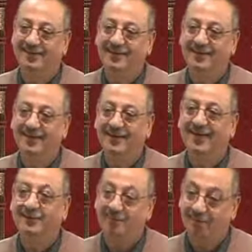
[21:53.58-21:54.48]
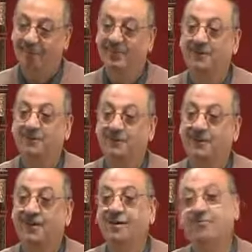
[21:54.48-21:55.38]
Maf'ulun
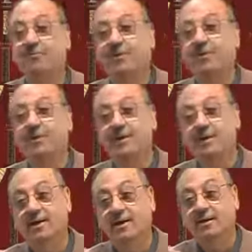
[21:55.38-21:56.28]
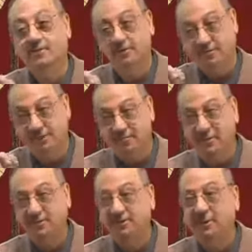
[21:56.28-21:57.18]
mutlaq, it is a
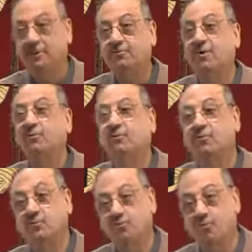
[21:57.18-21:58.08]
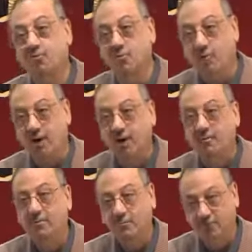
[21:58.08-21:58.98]
master from the
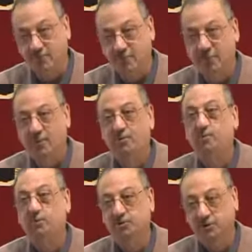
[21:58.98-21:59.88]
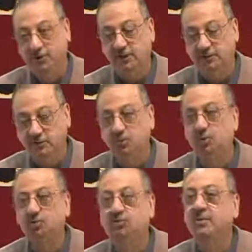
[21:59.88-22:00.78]
verb which is
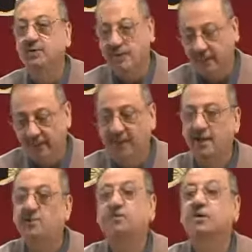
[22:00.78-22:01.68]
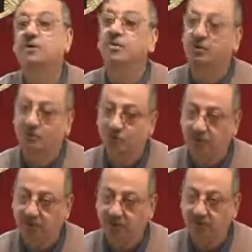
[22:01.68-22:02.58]
used, but here you did not
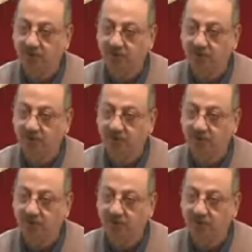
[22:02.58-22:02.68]
use it.